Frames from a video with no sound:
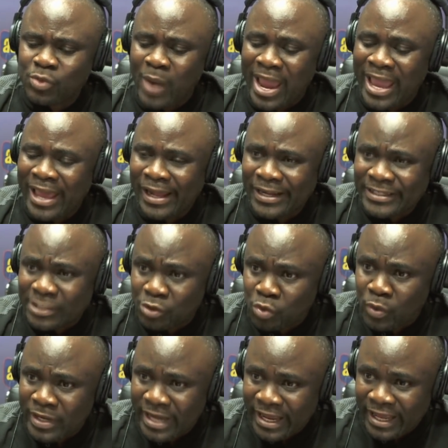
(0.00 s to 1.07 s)
were held
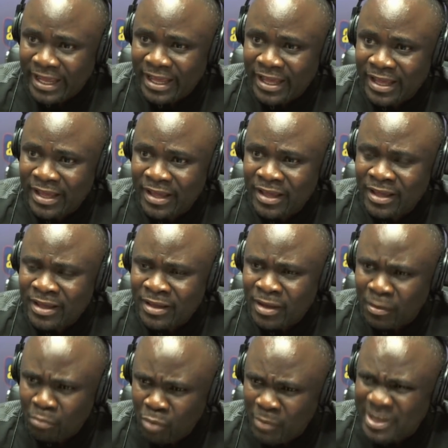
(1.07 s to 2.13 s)
today,
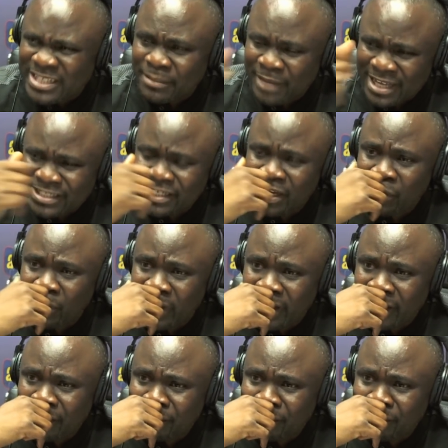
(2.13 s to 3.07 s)
Mubetimi Asen